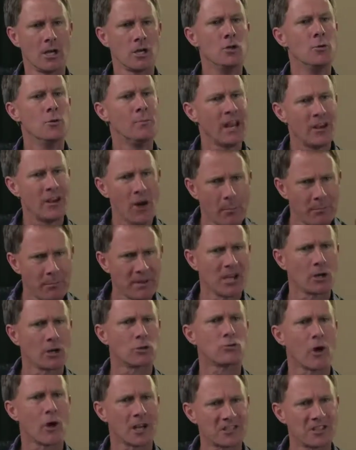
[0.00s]
you may not be
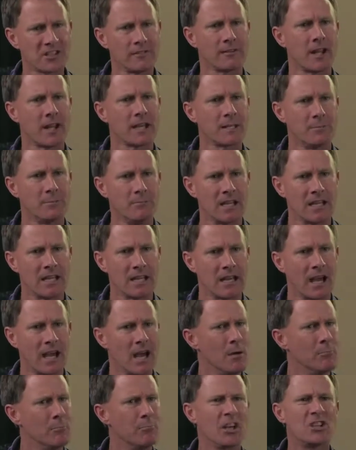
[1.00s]
aggressive like me,
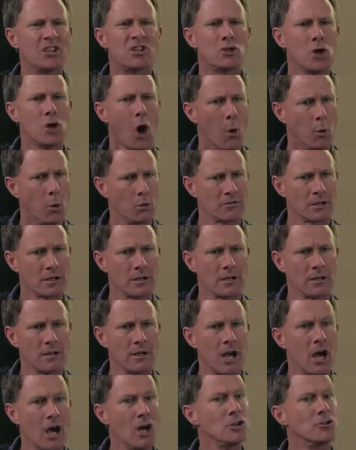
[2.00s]
but don't.
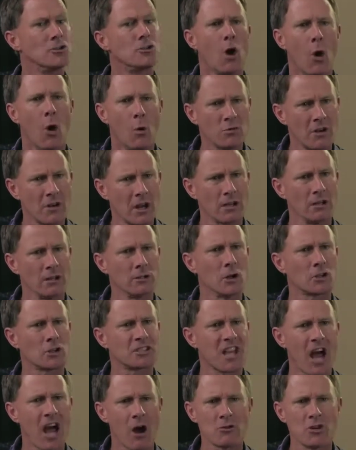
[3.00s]
Don't
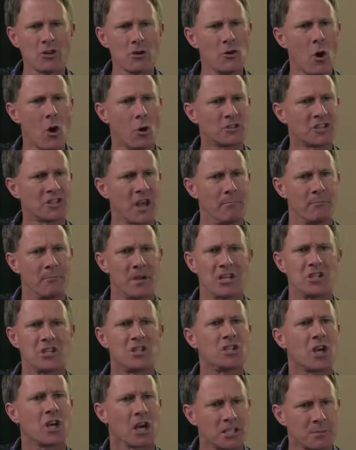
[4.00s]
look down your nose at me
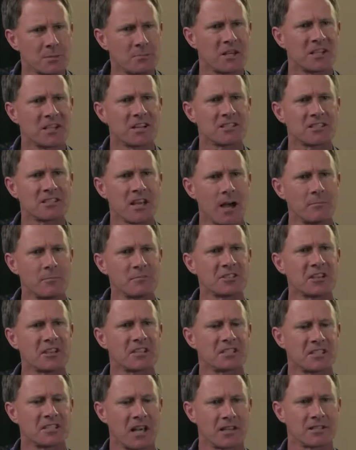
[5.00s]
just because I'm
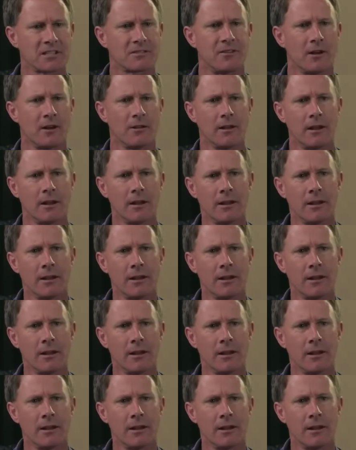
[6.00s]
successful.